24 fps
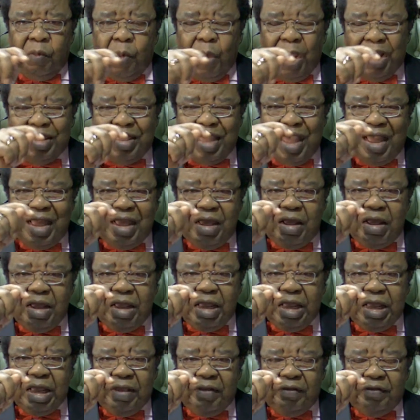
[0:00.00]
whether
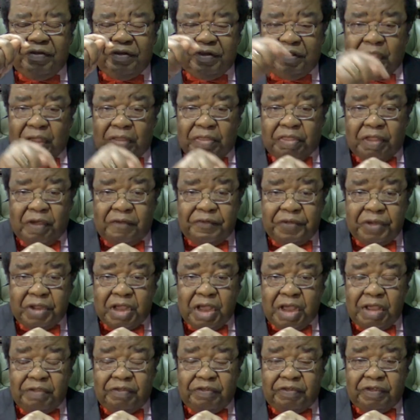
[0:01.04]
in South
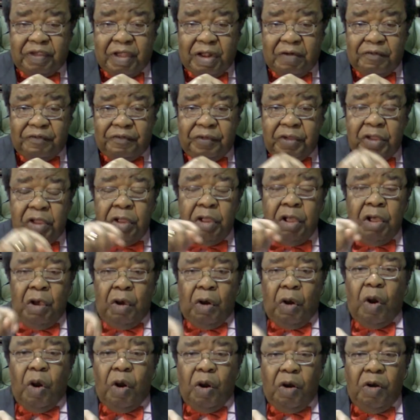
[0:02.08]
Africa itself
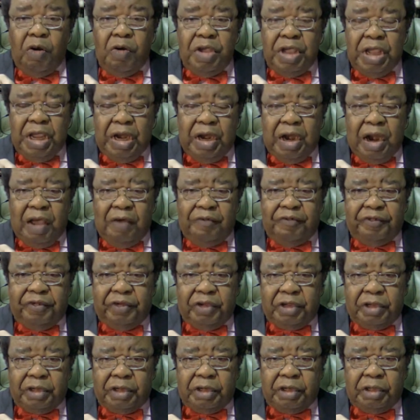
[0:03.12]
or in
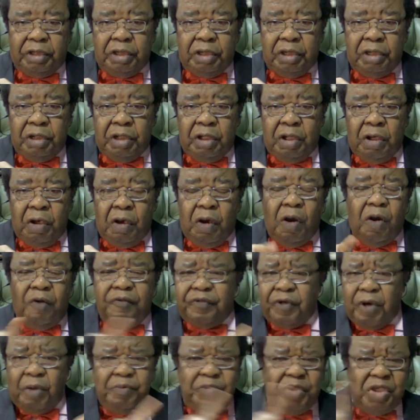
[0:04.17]
Africa,
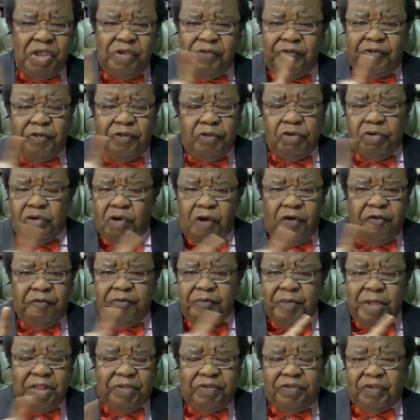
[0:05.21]
or from evil
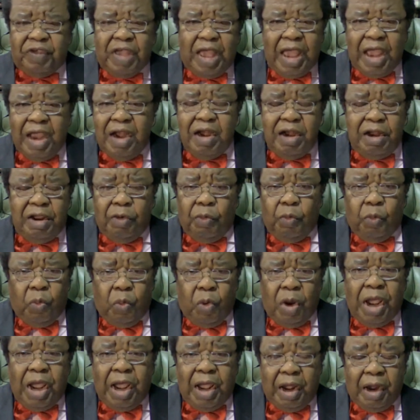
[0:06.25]
governments
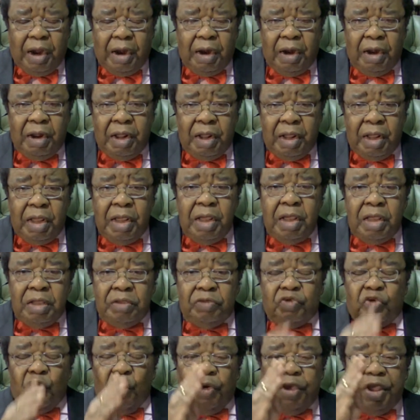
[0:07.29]
anywhere.
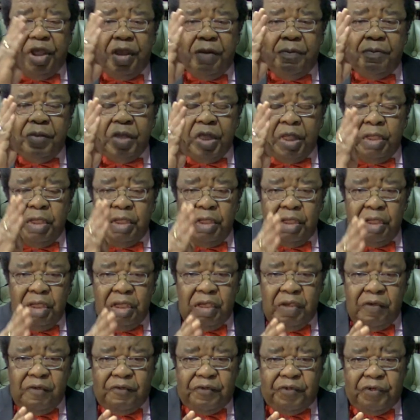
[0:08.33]
To him,
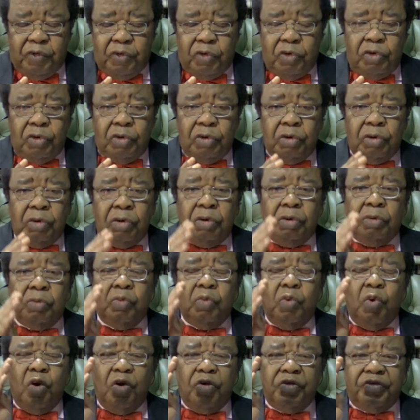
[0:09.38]
evil
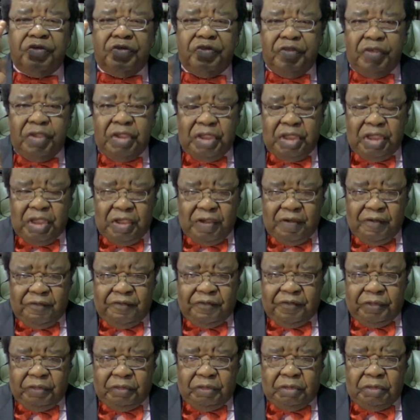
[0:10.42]
was
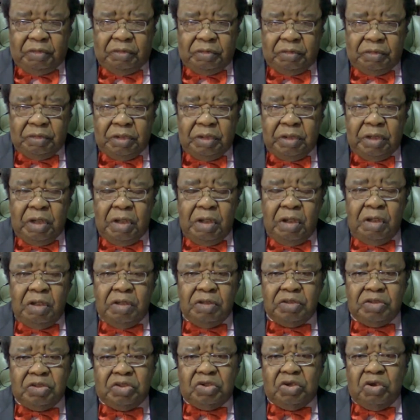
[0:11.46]
evil.
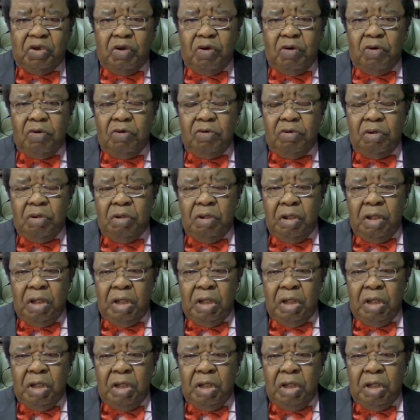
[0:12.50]
So